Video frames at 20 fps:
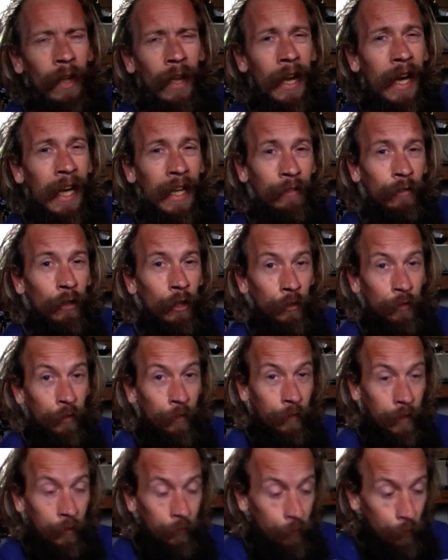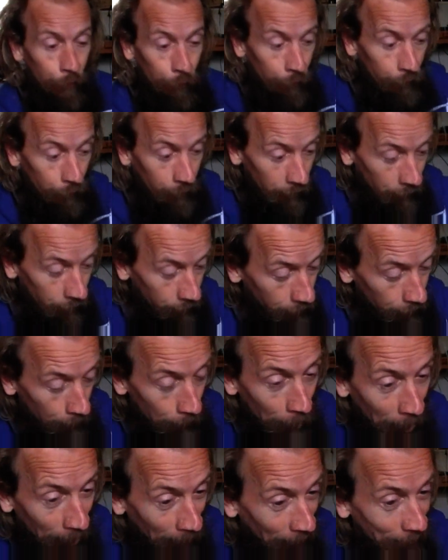I have lots of excuses
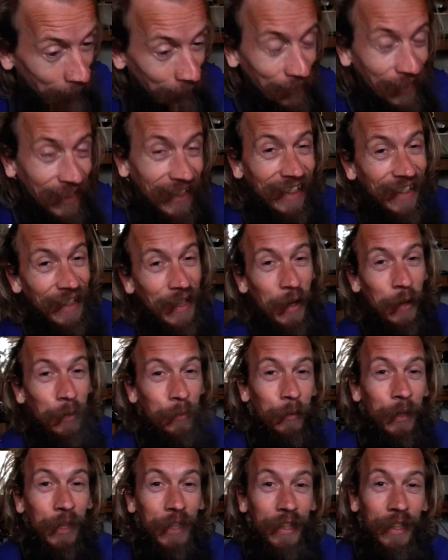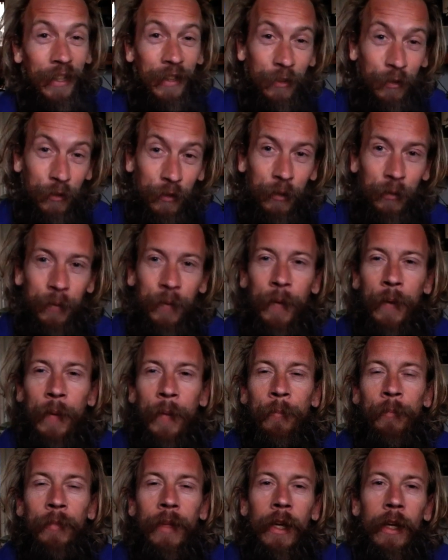that I'm working through.
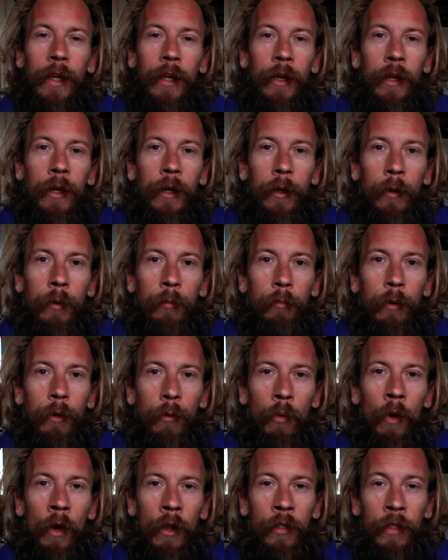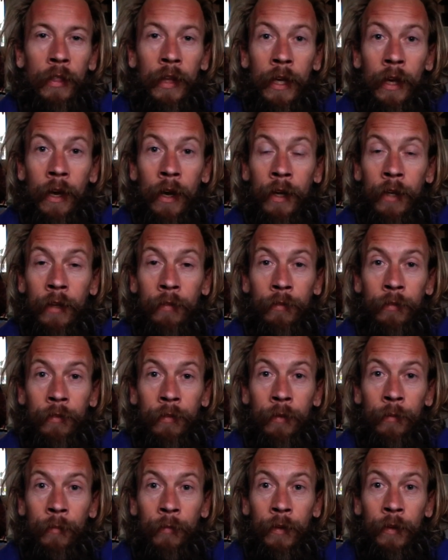But one thing I've,
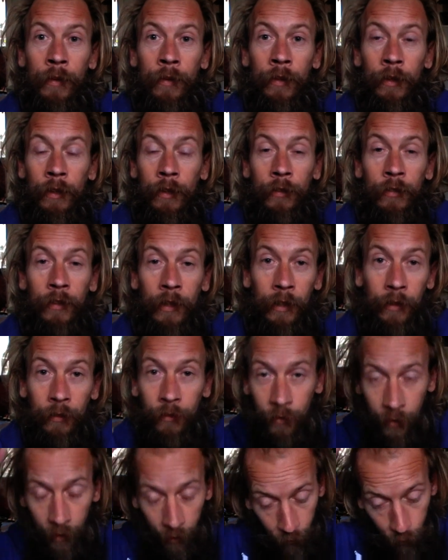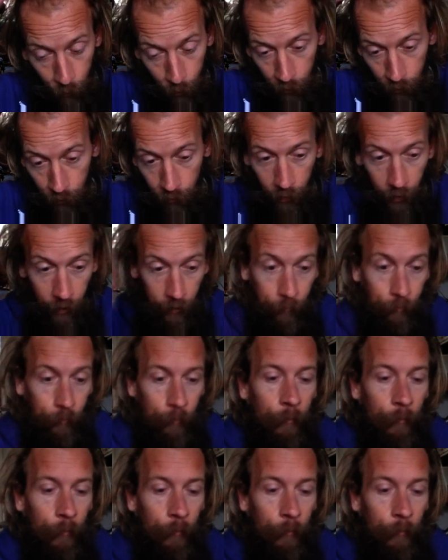and I say is touch wood, right?